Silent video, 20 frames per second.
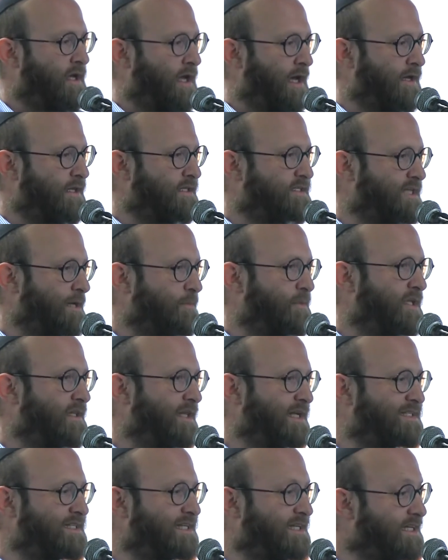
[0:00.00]
And it's something
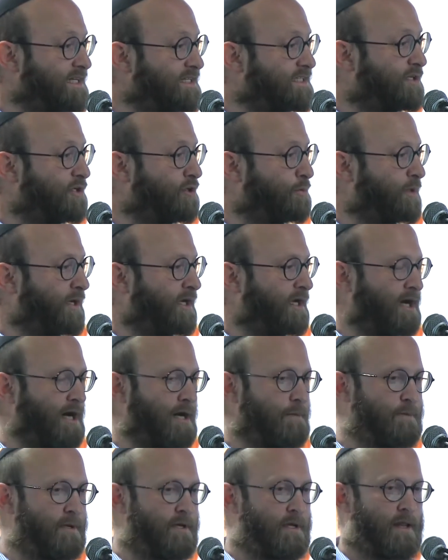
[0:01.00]
that's easy to pick
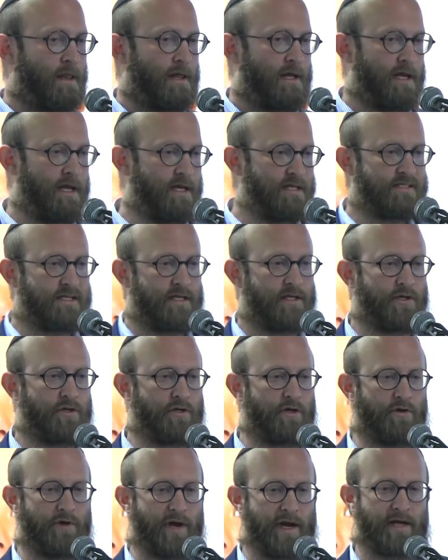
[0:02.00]
up, easy to
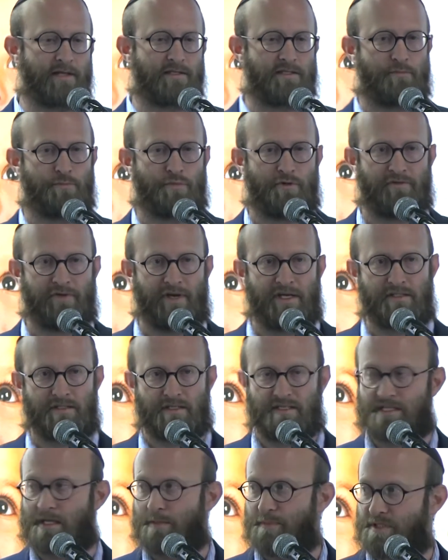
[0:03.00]
correct, and prevent
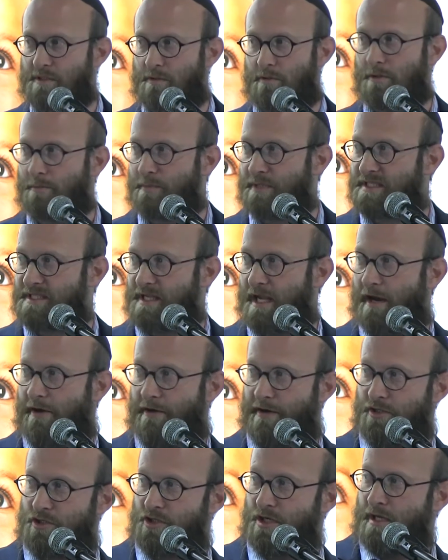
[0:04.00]
a subsequent
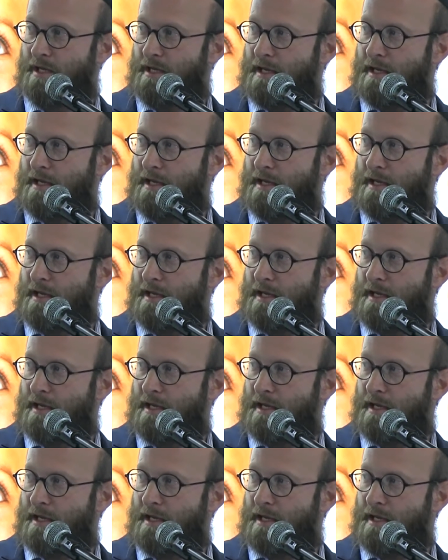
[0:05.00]
miscarriage.